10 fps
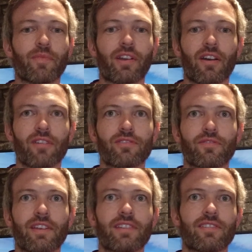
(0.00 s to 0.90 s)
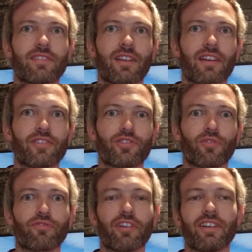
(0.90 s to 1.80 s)
cars of this
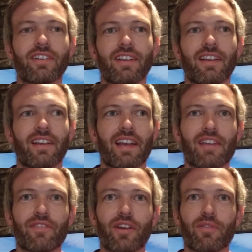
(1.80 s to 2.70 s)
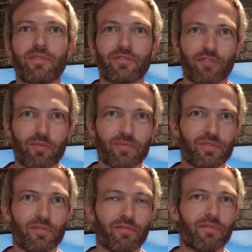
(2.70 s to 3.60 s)
genre, even though it was from
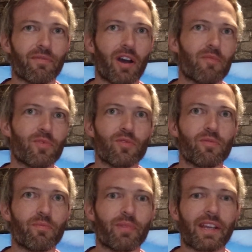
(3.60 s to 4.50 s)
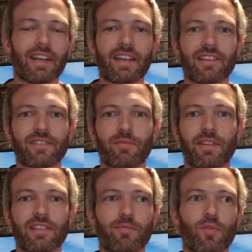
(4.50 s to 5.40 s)
sort of humble beginnings with
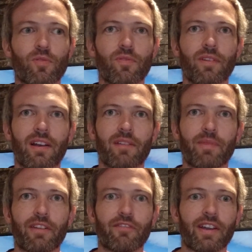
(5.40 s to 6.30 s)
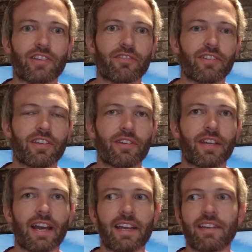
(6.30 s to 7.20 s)
a small manufacturer in the
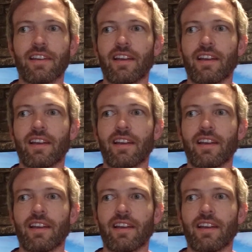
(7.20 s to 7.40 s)
UK.